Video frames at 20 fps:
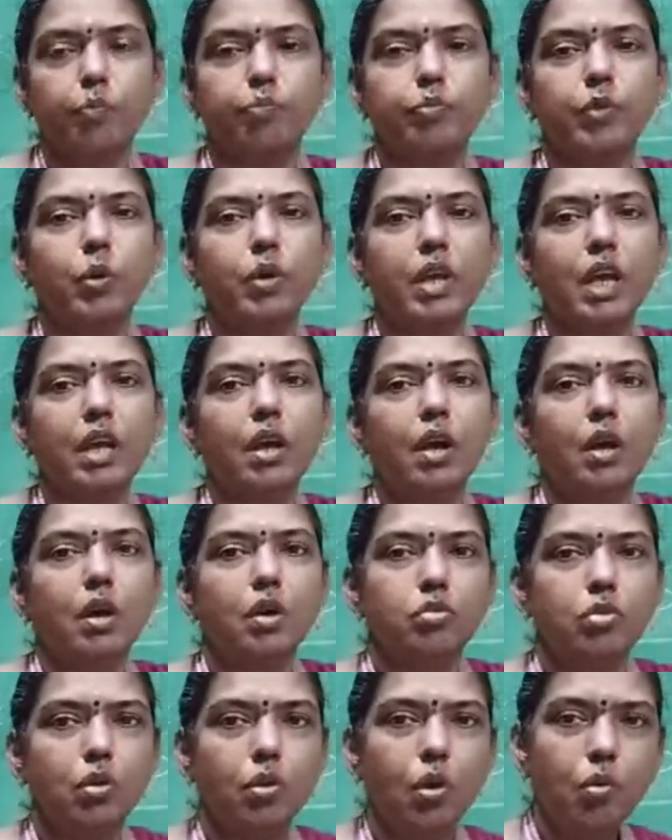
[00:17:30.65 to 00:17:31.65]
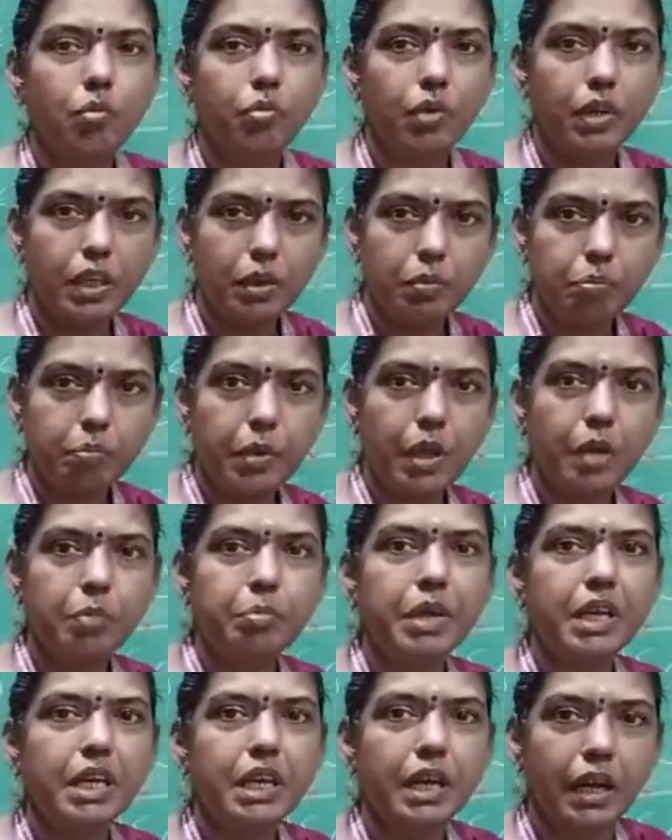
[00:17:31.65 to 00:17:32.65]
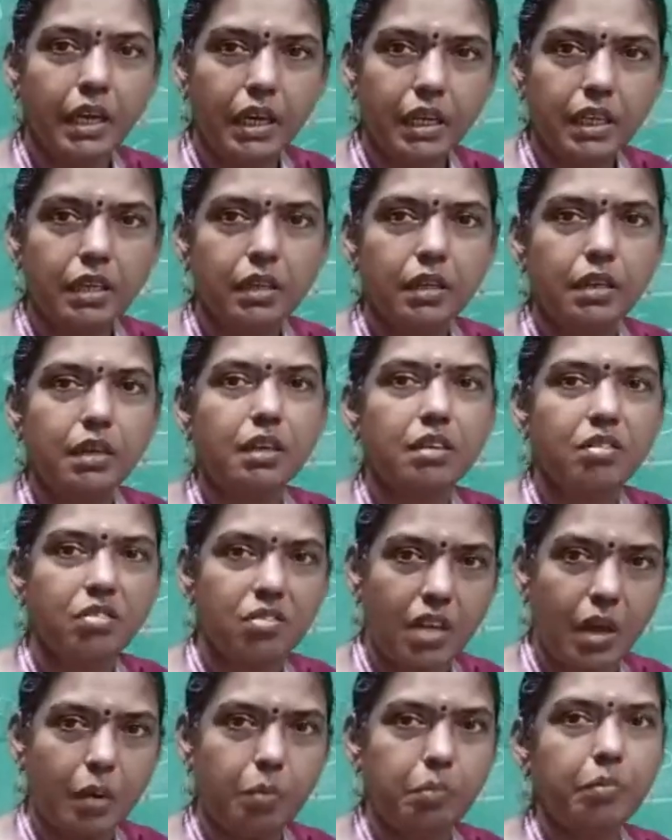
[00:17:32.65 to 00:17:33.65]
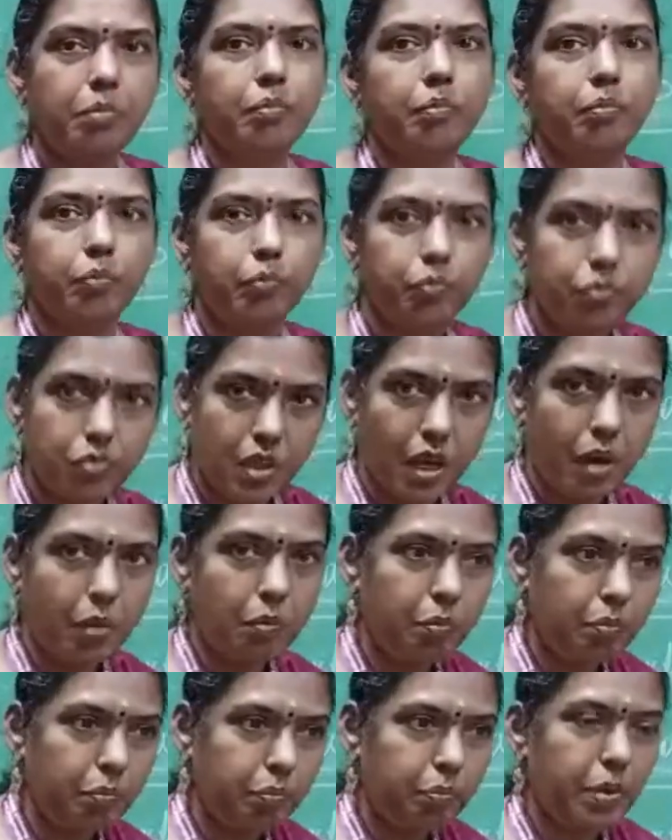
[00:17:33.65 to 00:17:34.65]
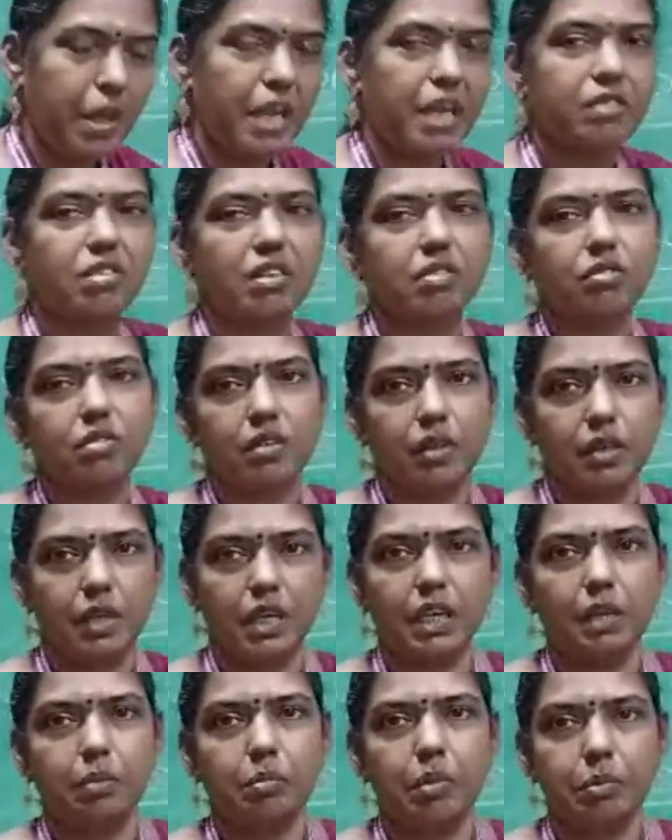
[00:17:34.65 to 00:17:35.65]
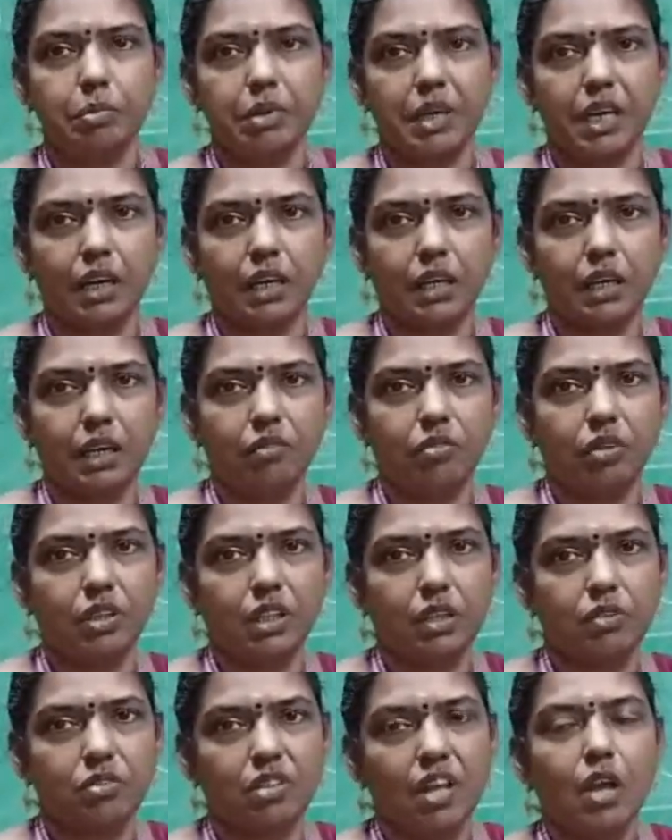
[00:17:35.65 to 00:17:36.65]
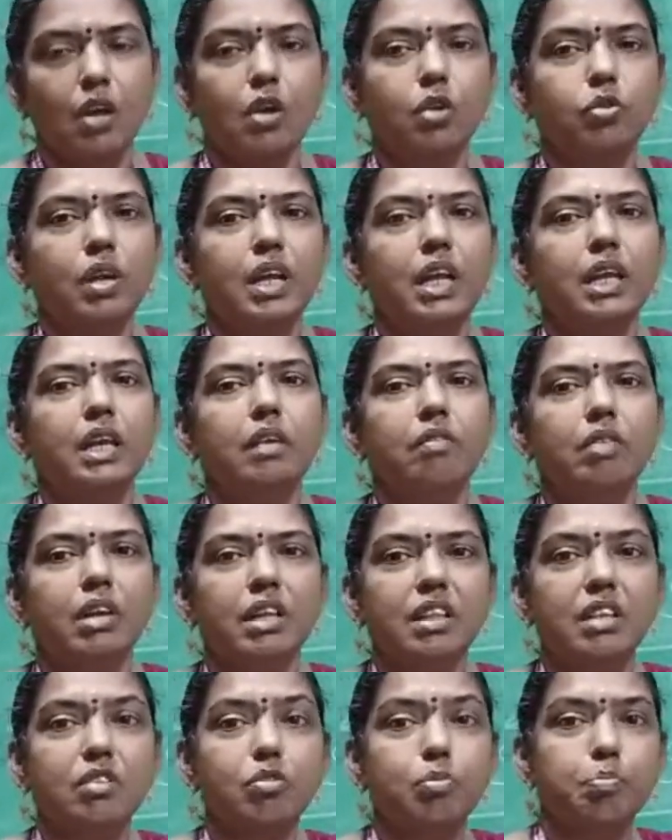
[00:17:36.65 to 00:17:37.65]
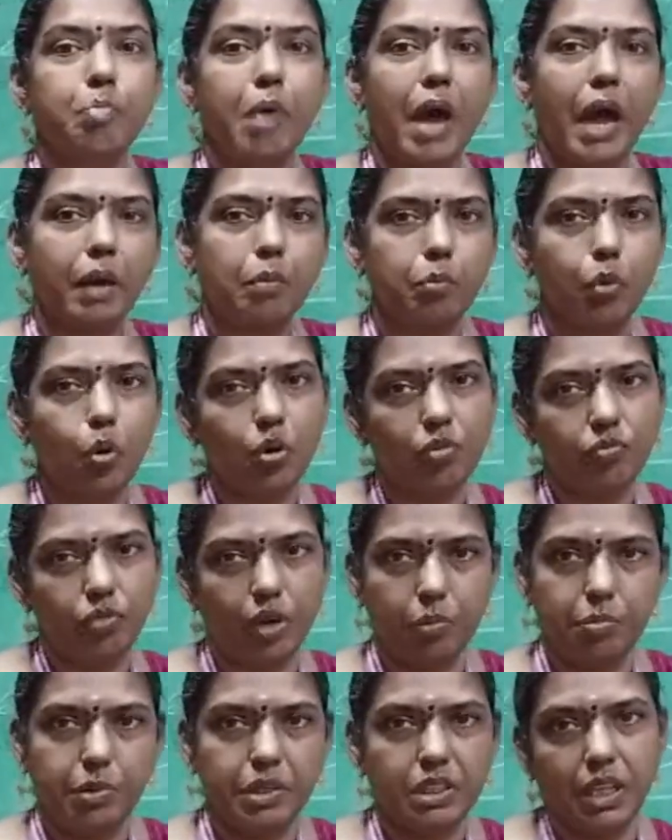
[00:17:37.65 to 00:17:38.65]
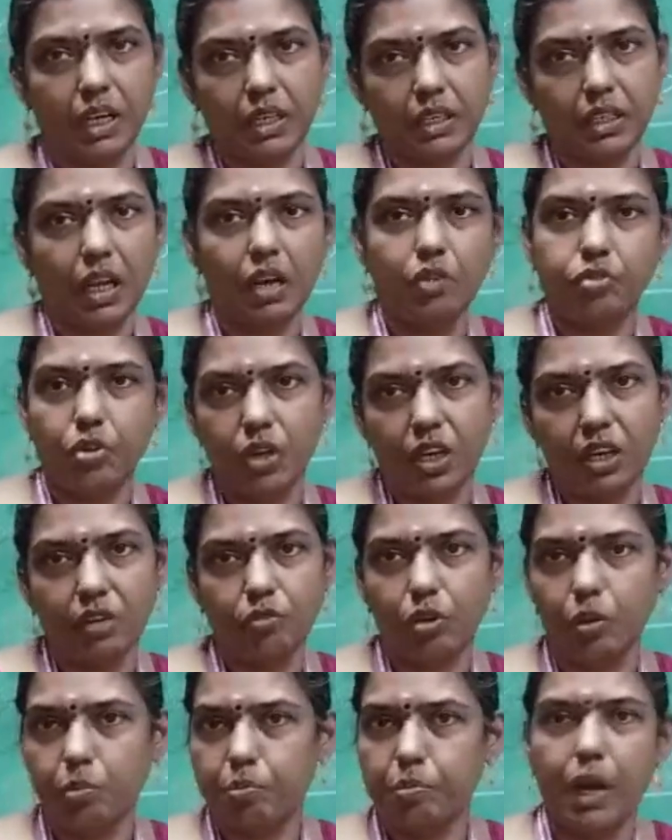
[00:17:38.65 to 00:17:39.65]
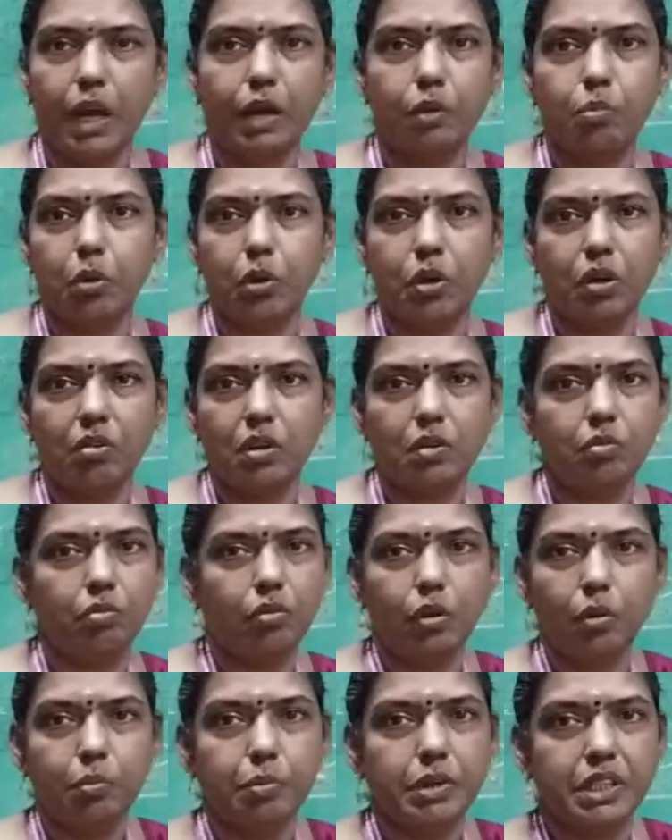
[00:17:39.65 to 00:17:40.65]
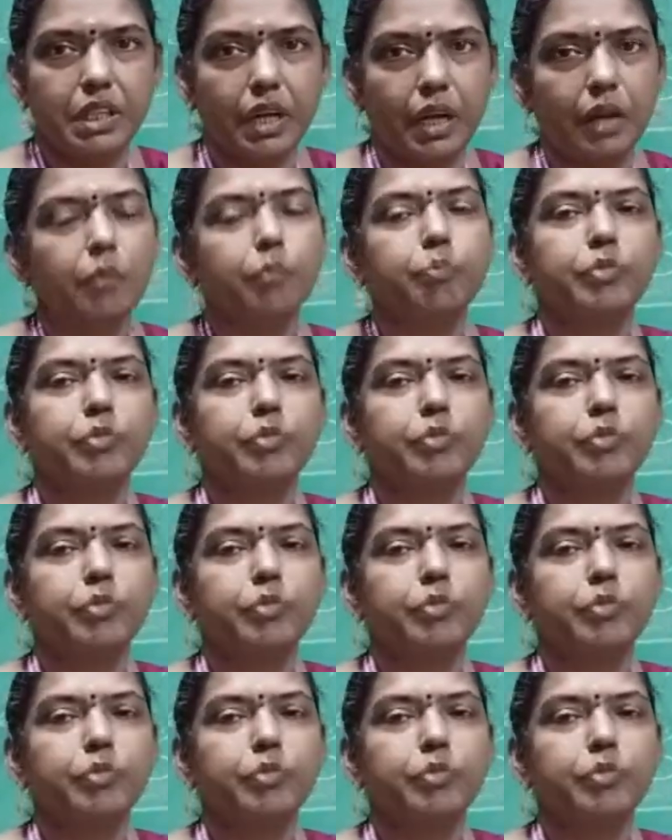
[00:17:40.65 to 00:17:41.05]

Okay, so it may be connected some places he may be connected with this. So anyway, this backbone will be there. Telephone network backbone will be there.